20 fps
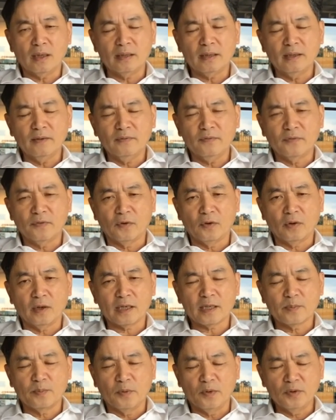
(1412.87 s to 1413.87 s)
I think for
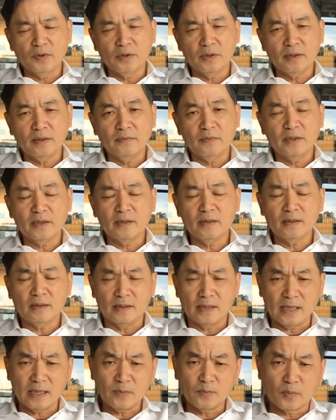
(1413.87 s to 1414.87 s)
exposure reasons,
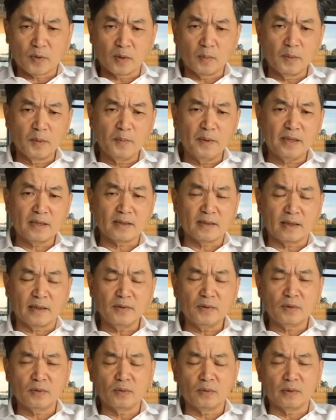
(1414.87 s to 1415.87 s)
yes, probably it's
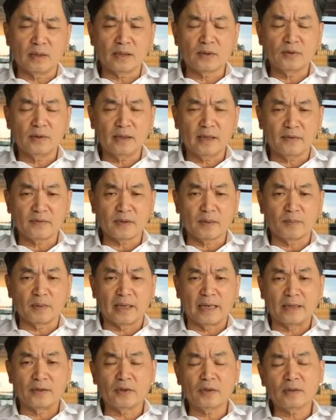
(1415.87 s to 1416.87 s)
nice to actually have some
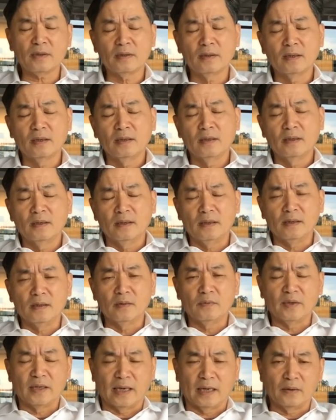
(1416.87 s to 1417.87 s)
gadgets, with
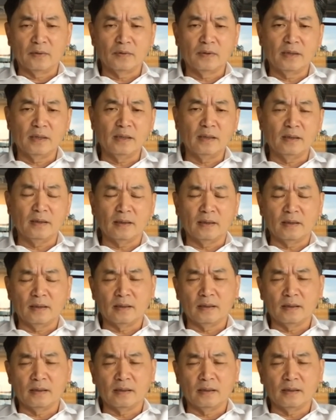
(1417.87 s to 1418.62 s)
IoT.